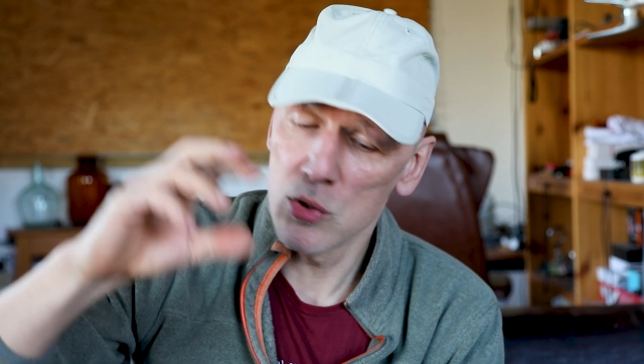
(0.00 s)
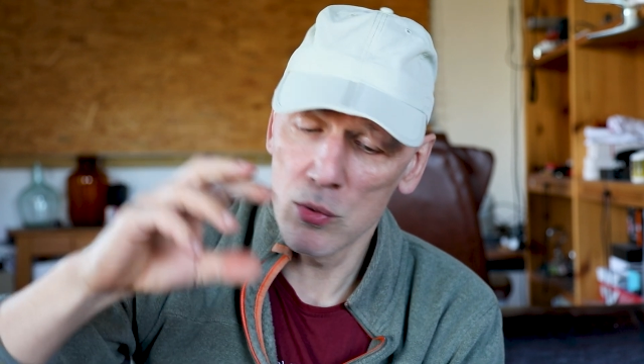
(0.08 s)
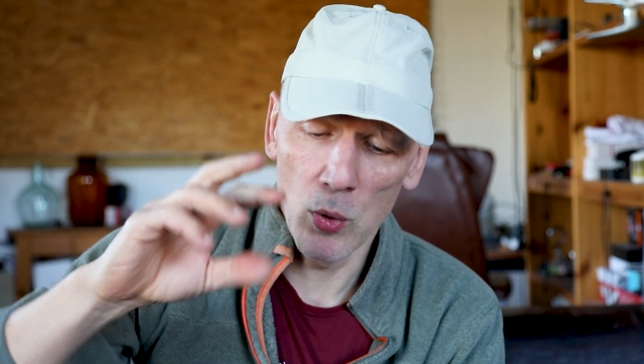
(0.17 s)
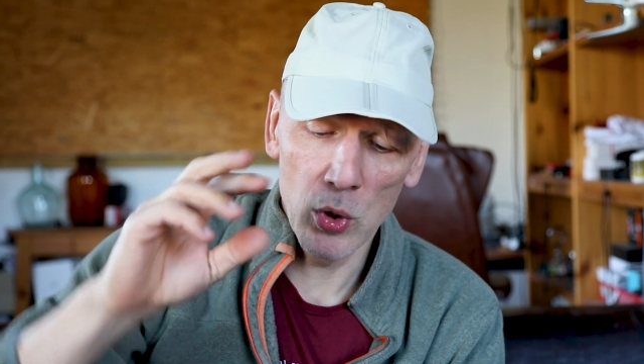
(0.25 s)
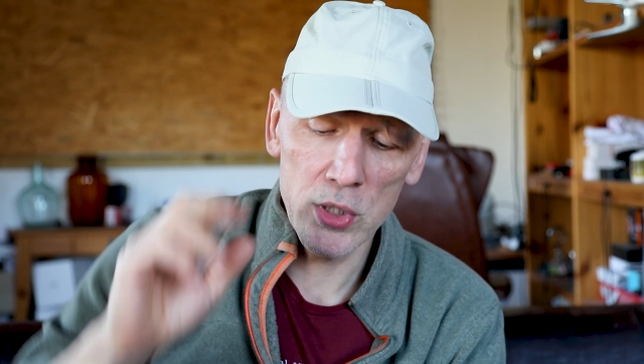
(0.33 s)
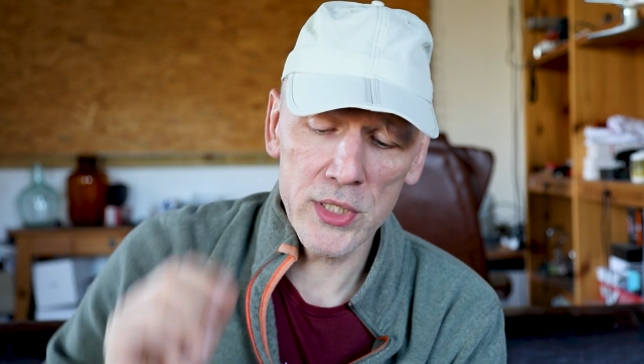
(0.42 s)

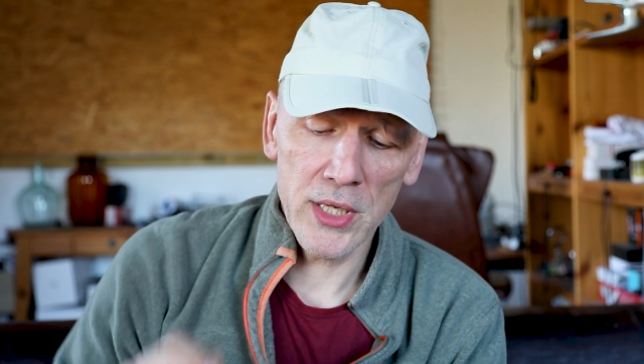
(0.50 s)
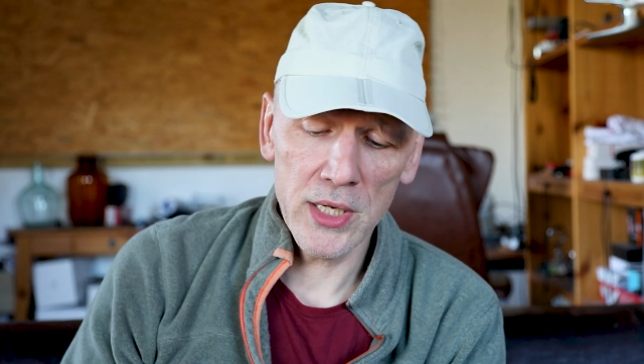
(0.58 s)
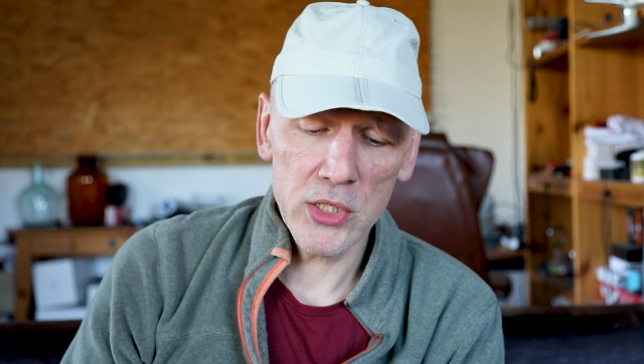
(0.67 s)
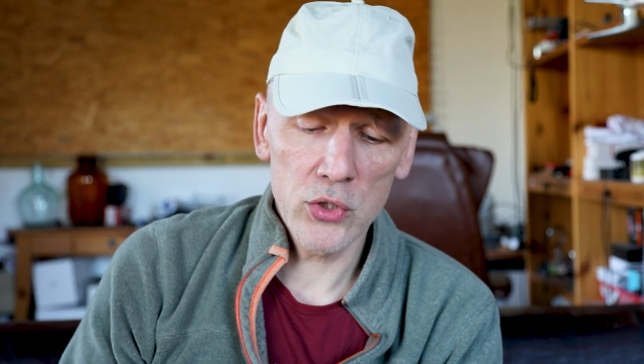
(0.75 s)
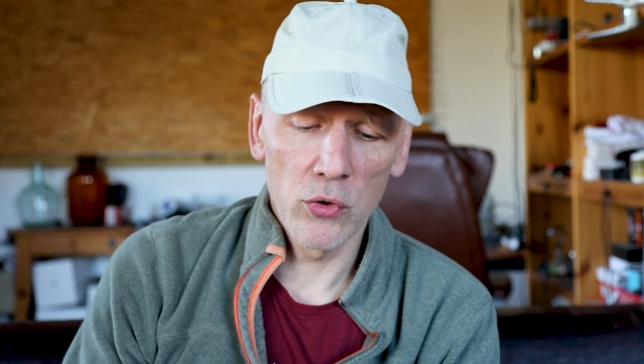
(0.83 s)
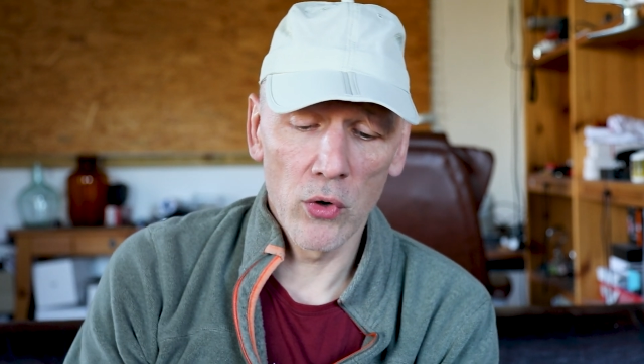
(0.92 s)
smaller
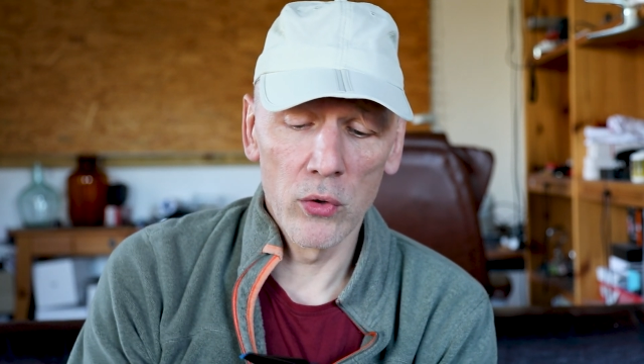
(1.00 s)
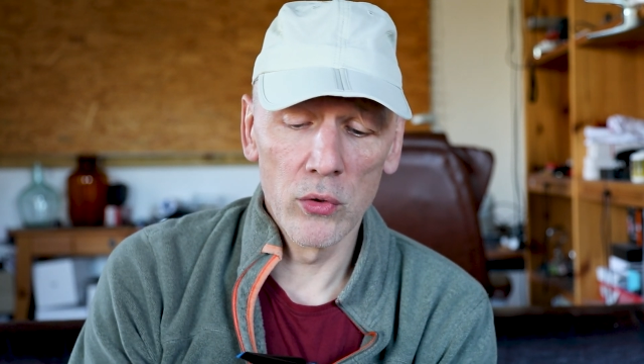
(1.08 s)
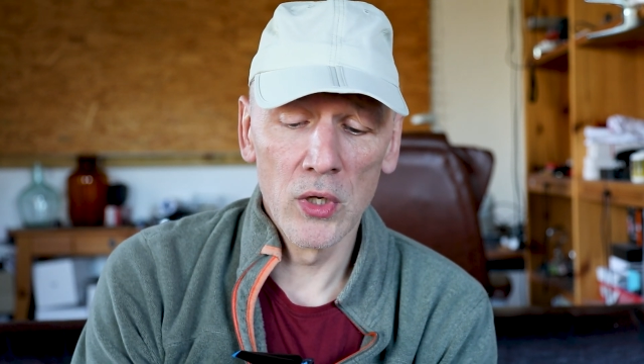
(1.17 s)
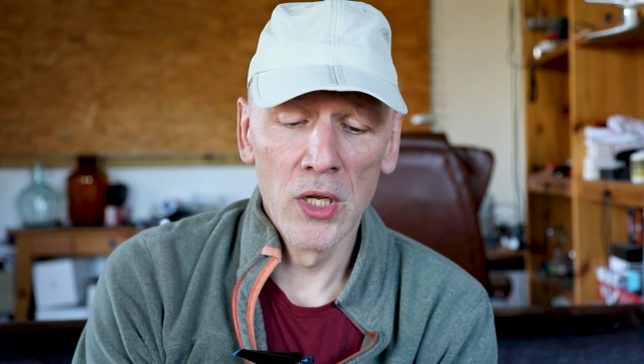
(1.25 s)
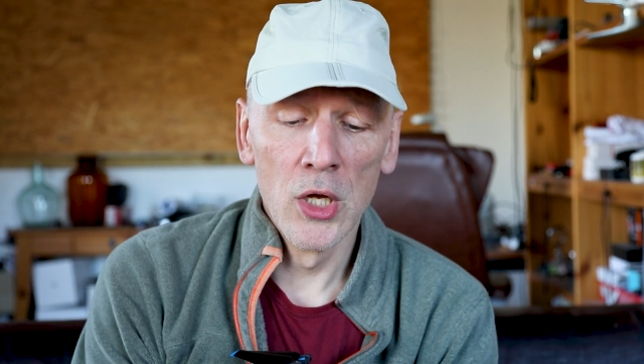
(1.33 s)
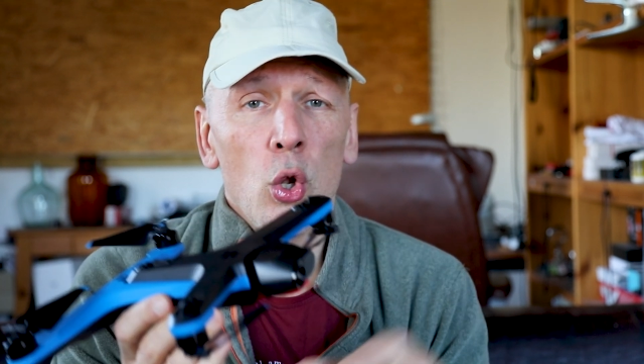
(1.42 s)
size
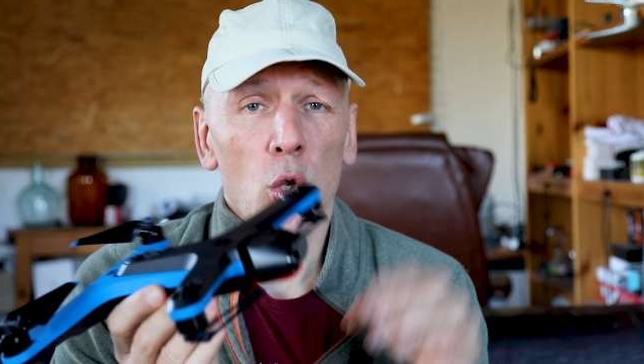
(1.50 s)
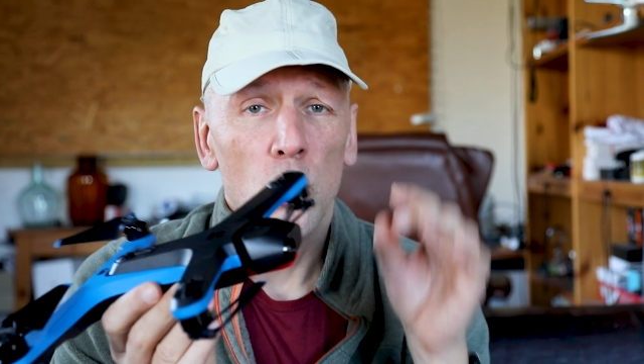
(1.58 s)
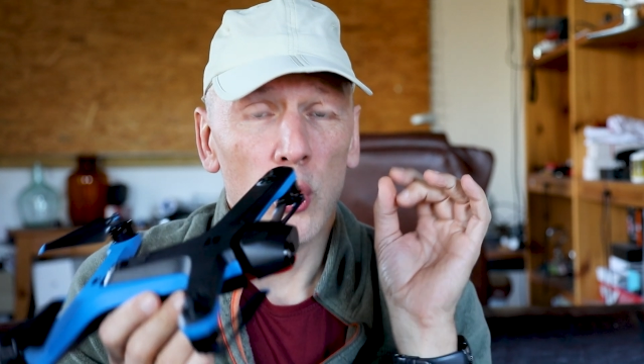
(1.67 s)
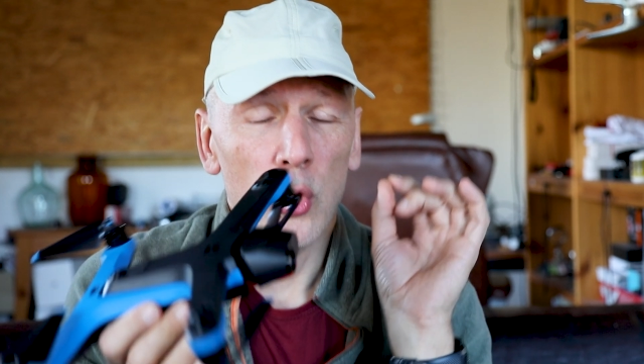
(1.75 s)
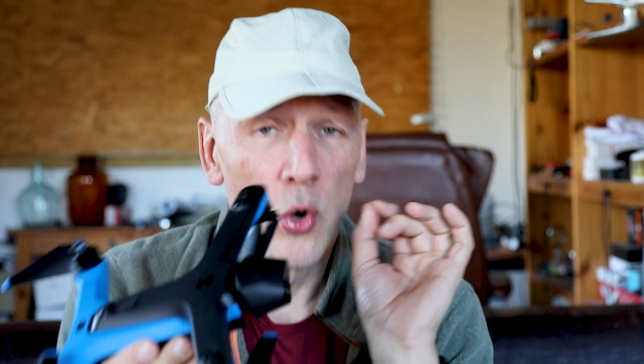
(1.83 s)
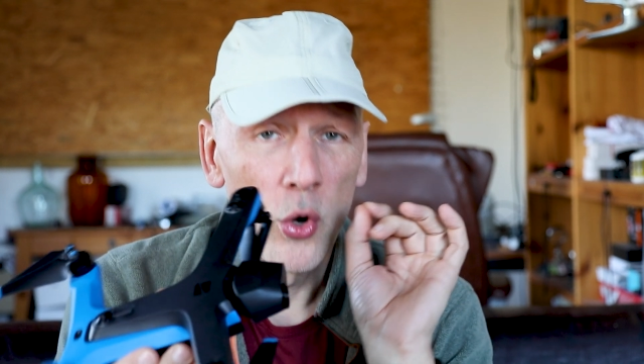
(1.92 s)
drone,
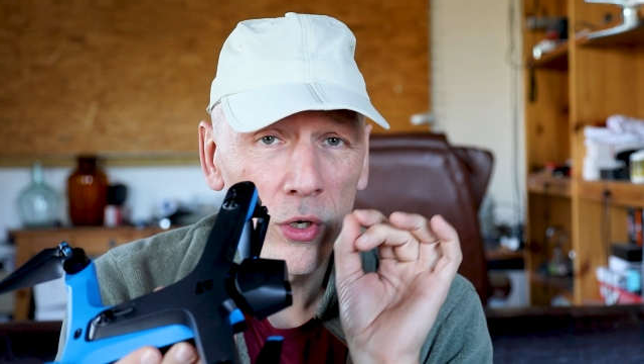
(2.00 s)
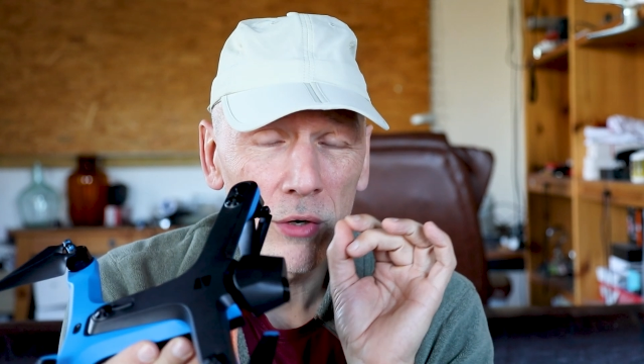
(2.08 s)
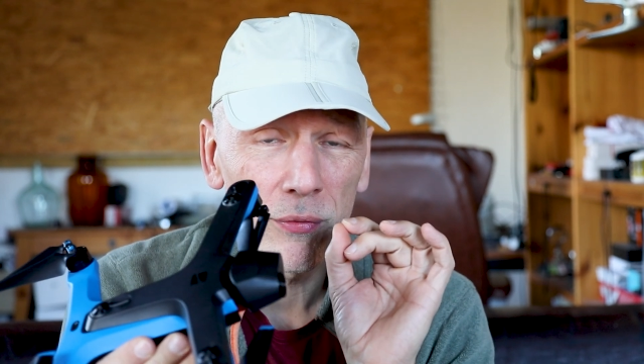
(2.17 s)
longer